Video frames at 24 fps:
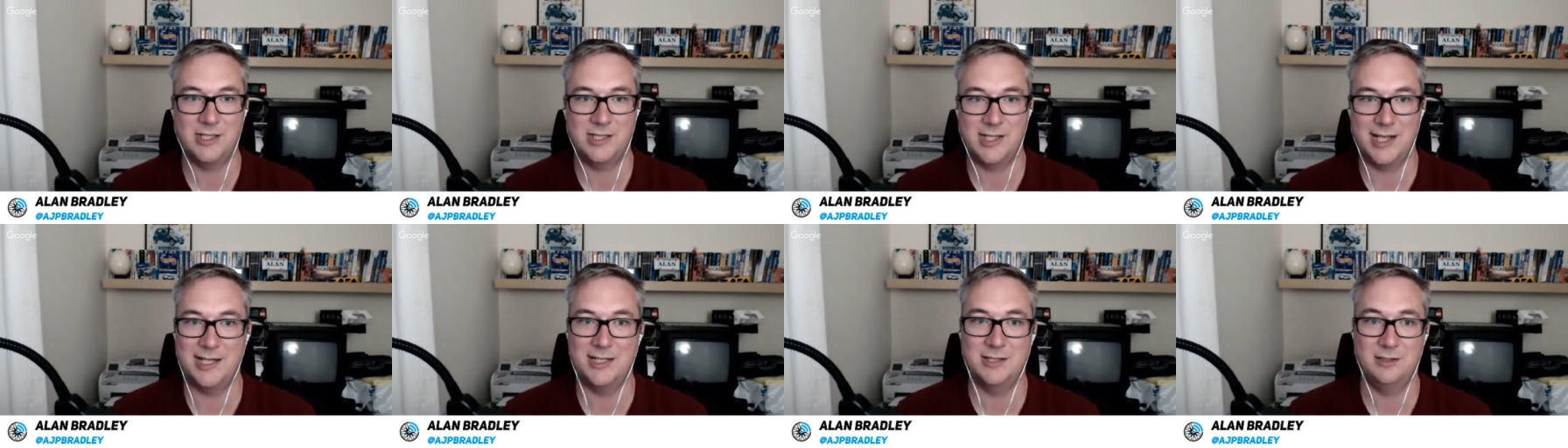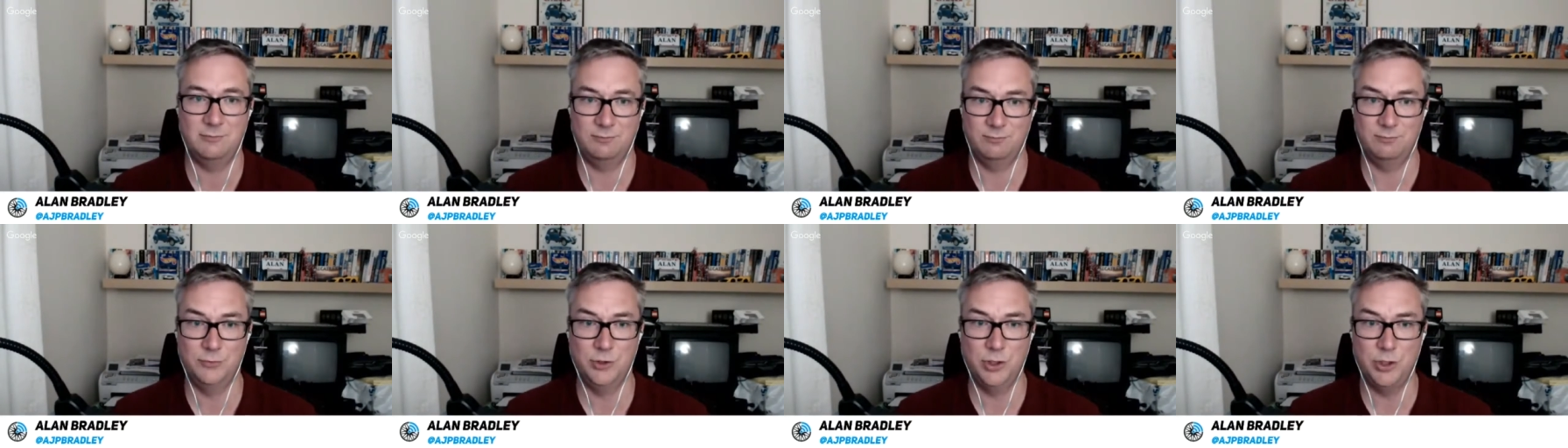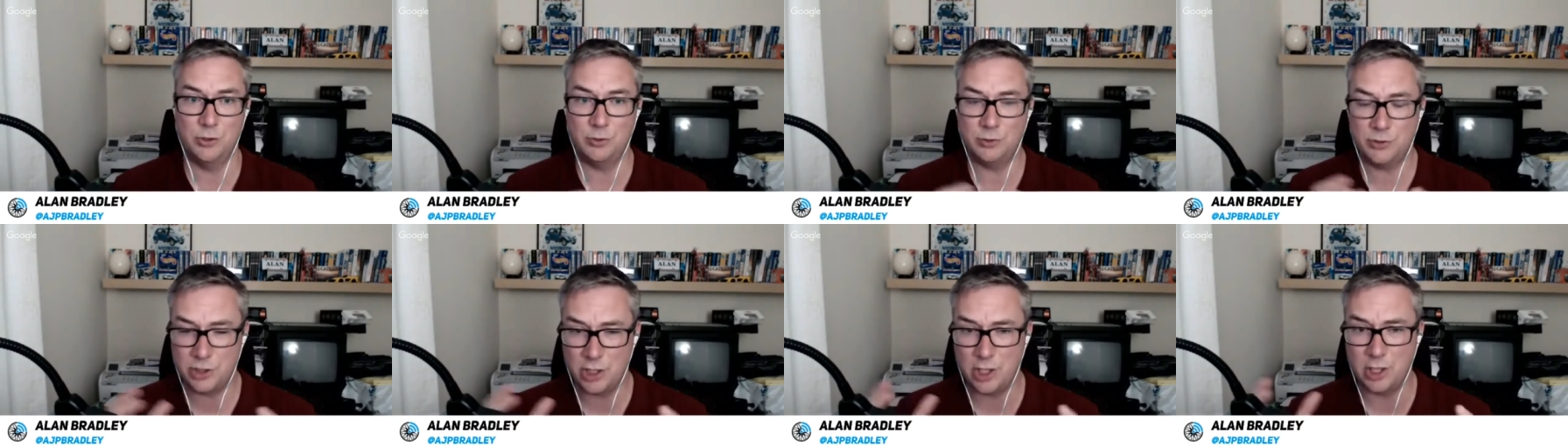then
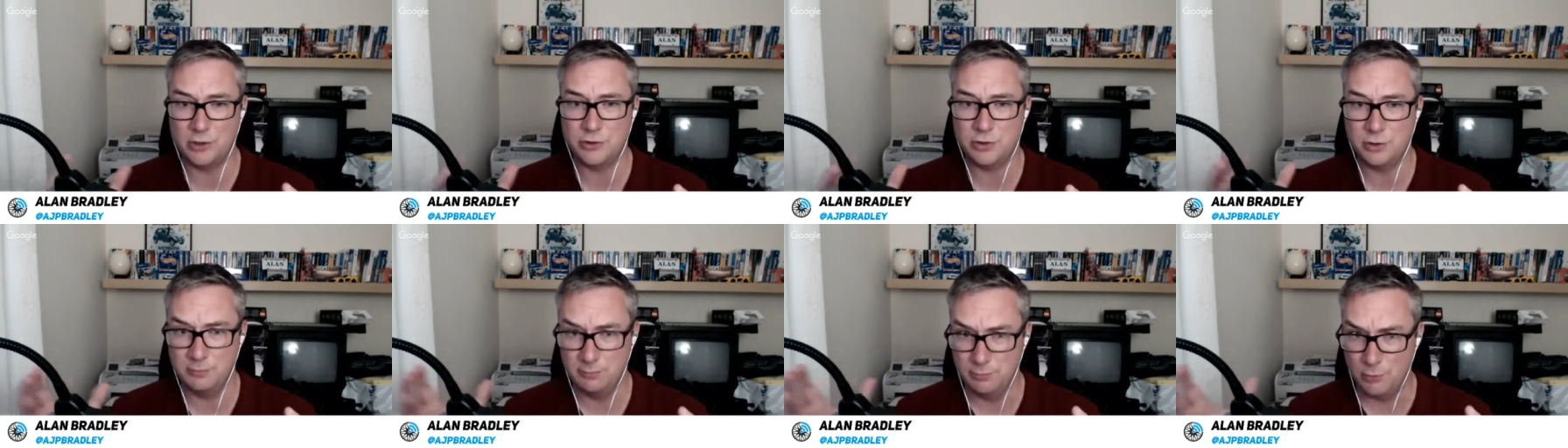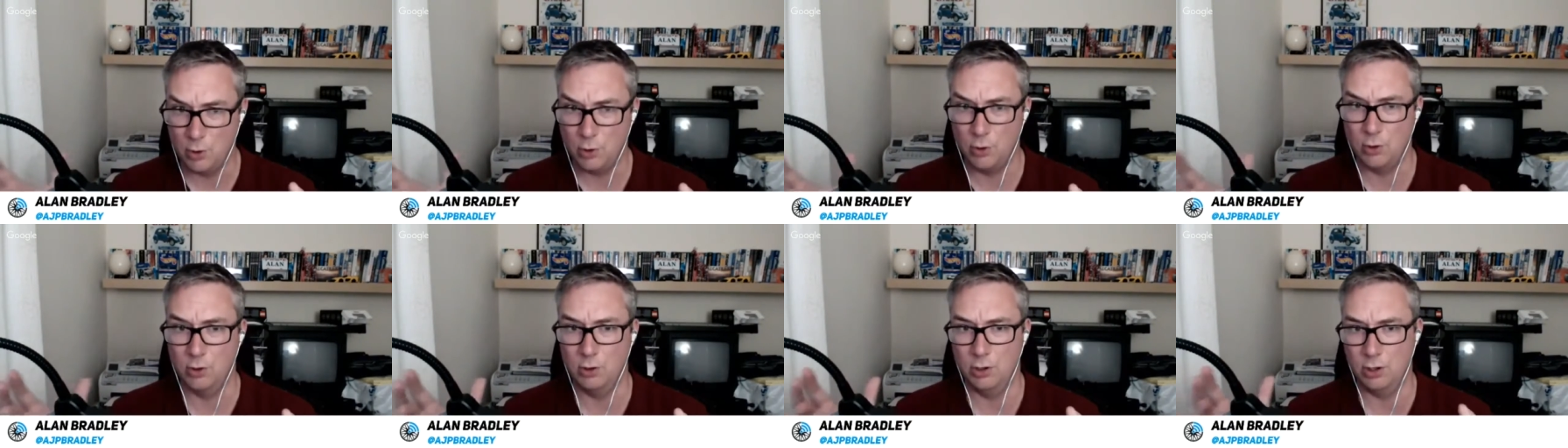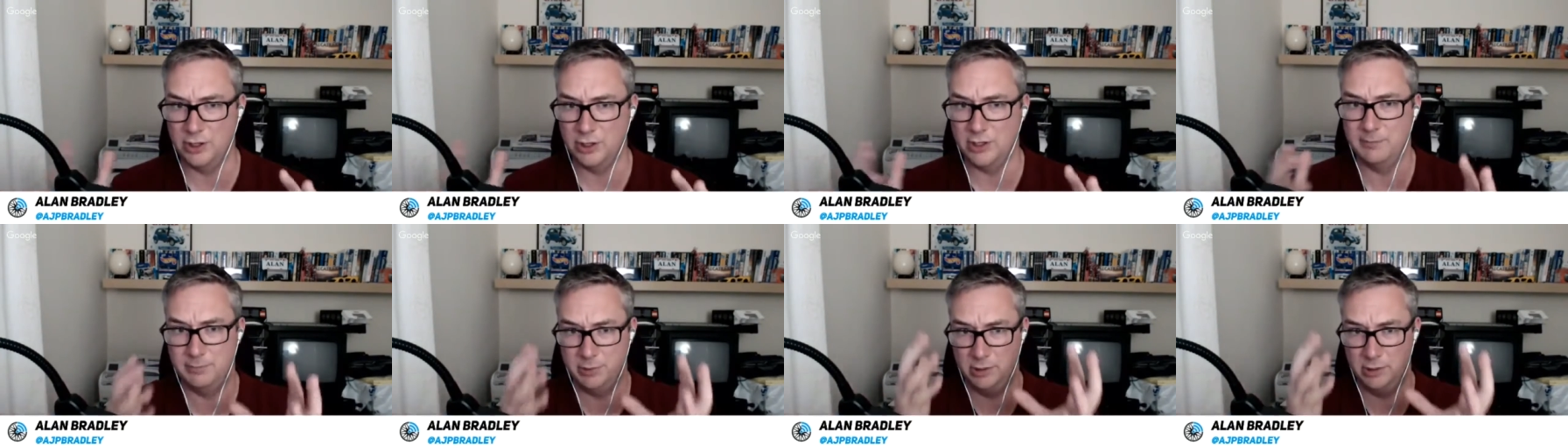you'll charge you more on
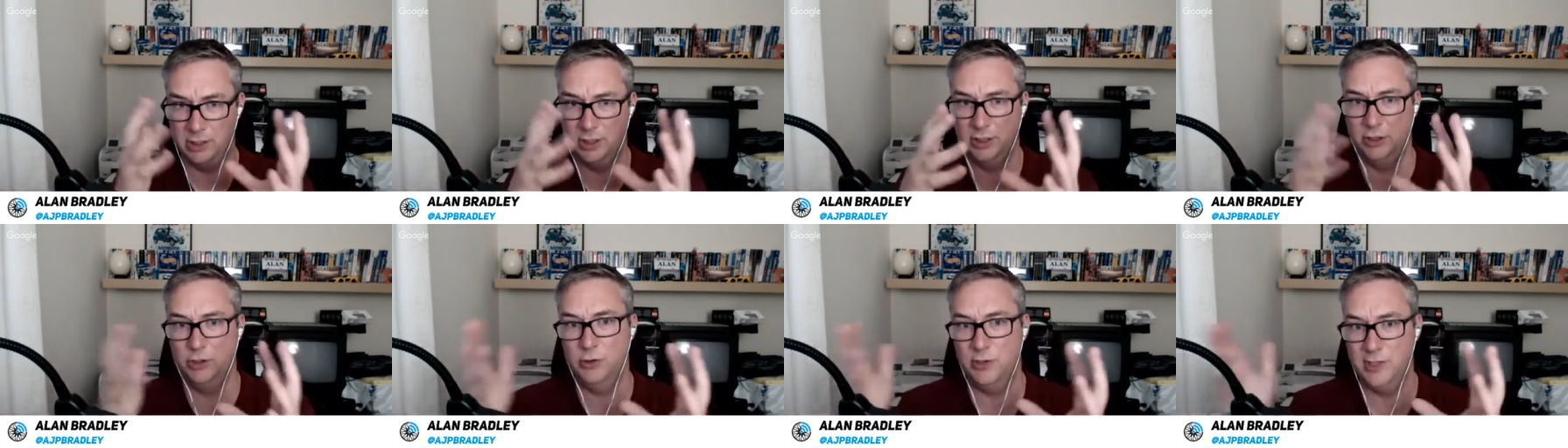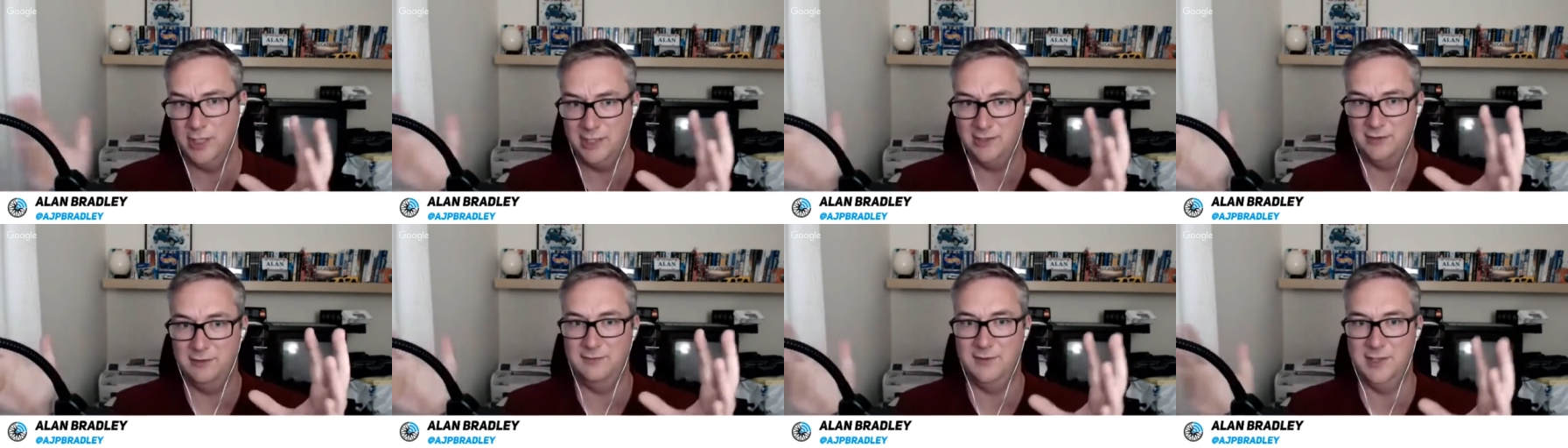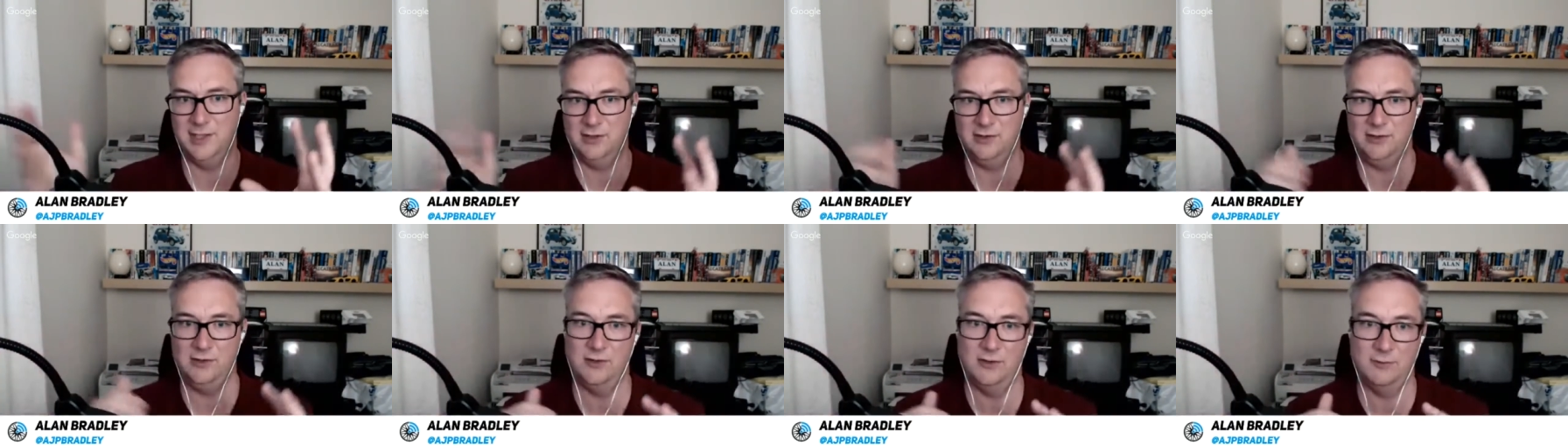a per unit of
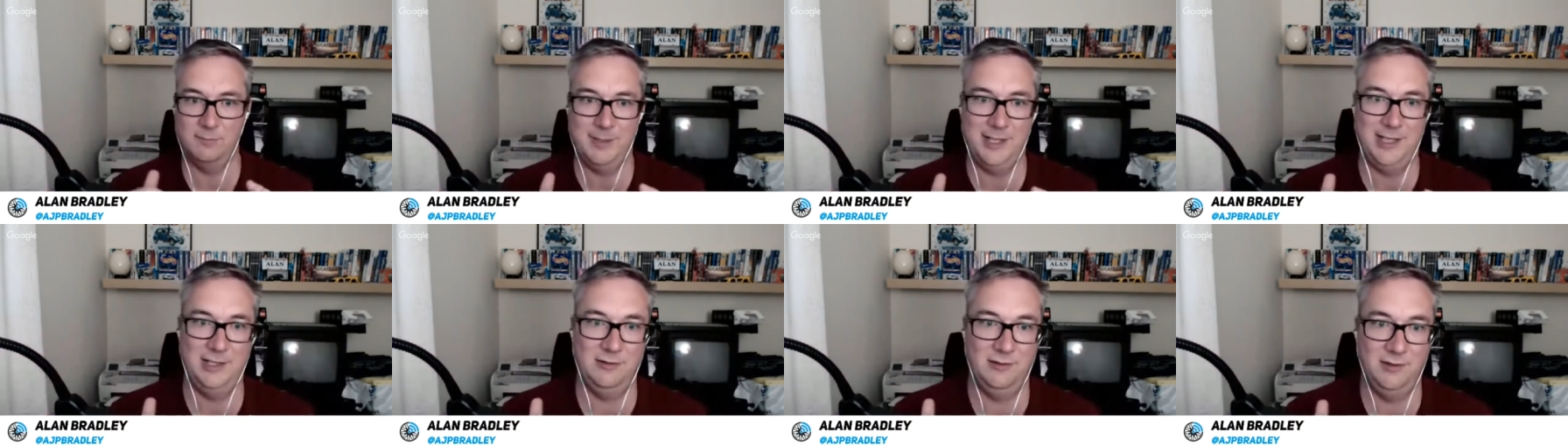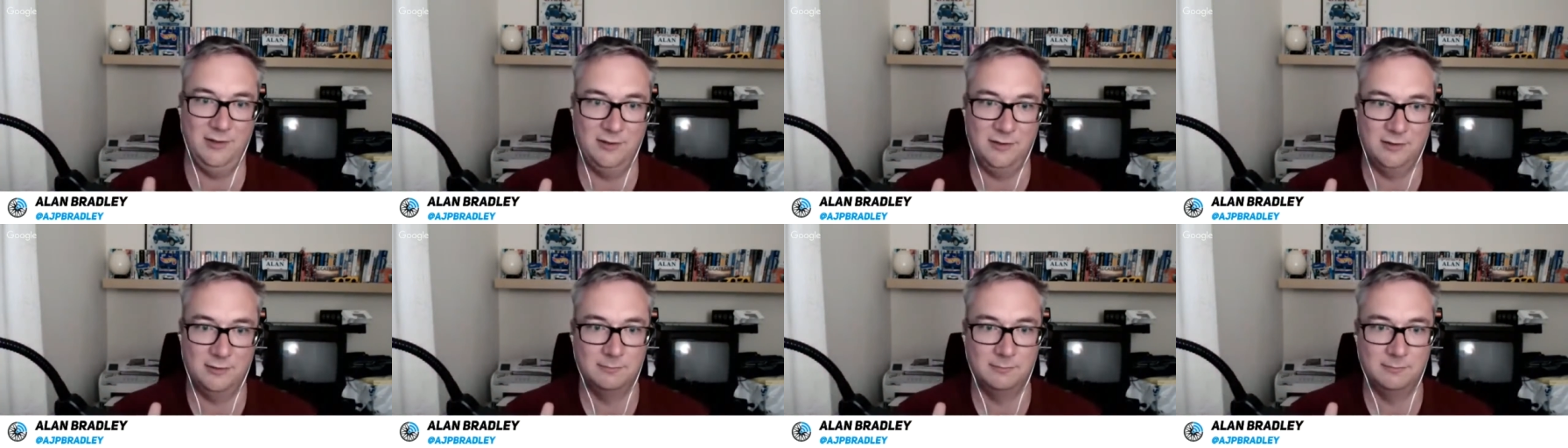distance basis.